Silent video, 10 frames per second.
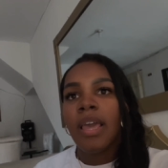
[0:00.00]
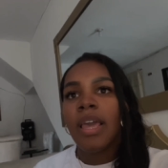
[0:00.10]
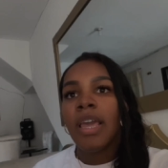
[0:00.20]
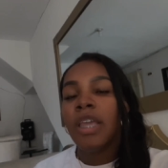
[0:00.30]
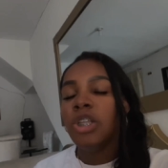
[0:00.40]

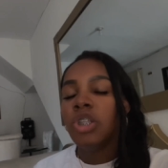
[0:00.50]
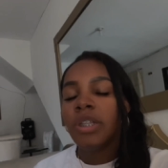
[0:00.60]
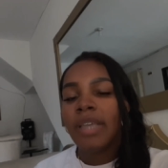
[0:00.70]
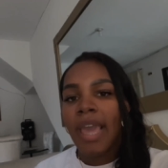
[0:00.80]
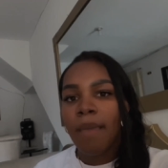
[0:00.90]
in
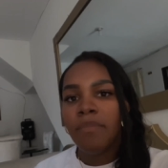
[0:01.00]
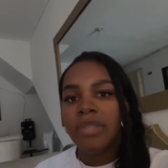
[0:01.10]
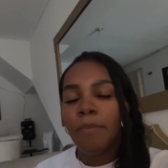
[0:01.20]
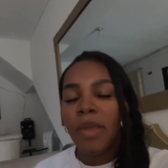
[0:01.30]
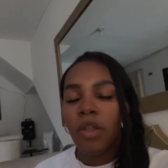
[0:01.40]
not game,
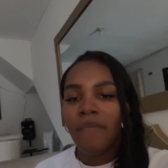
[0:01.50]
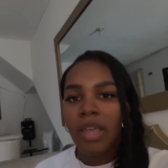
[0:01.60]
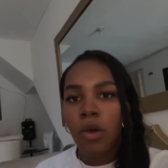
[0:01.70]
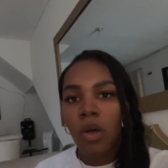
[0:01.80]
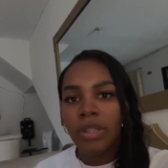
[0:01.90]
depend on
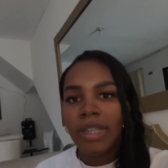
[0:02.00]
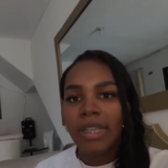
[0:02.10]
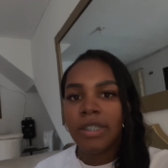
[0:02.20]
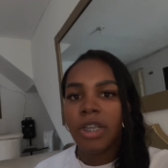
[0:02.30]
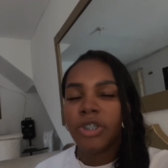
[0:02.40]
the
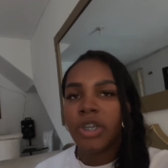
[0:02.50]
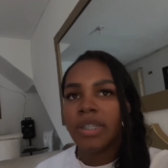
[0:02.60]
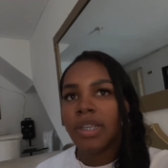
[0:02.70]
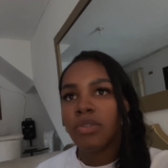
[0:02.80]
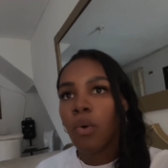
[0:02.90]
context, such
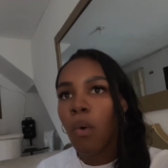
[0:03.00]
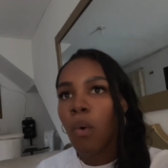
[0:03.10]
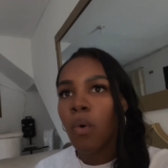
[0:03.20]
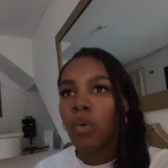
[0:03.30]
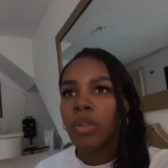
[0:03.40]
as
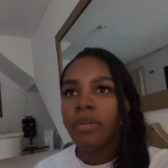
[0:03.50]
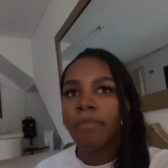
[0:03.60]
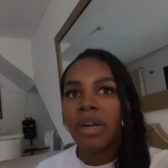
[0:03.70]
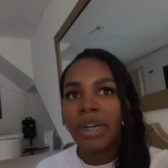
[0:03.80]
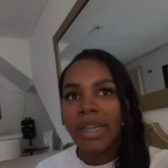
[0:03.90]
school,
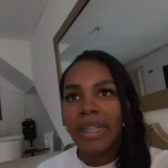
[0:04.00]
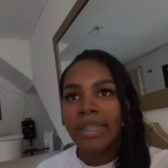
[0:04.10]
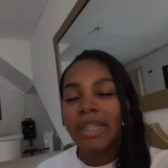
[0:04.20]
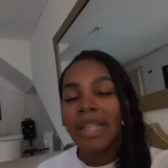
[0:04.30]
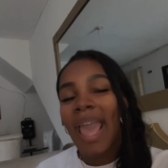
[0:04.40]

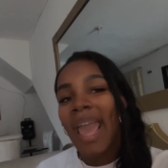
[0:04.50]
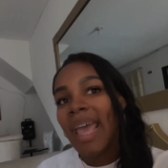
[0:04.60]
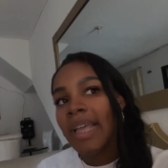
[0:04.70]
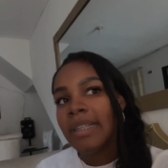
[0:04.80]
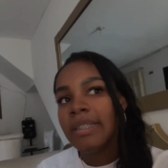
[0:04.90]
marketing,
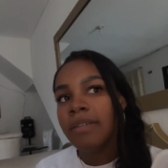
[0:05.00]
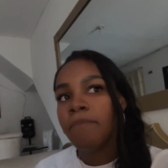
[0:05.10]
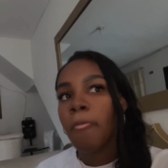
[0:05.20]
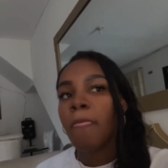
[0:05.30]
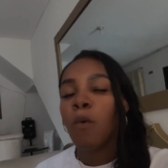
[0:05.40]
and
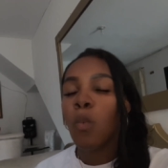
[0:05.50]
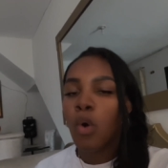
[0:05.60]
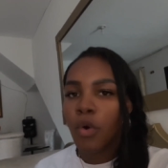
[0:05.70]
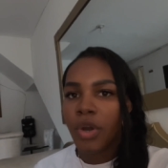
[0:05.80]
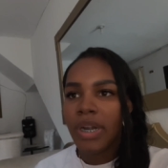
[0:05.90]

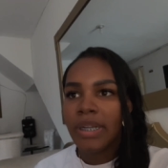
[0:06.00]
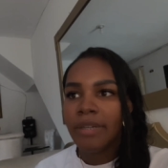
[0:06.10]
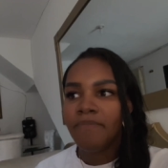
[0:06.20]
work.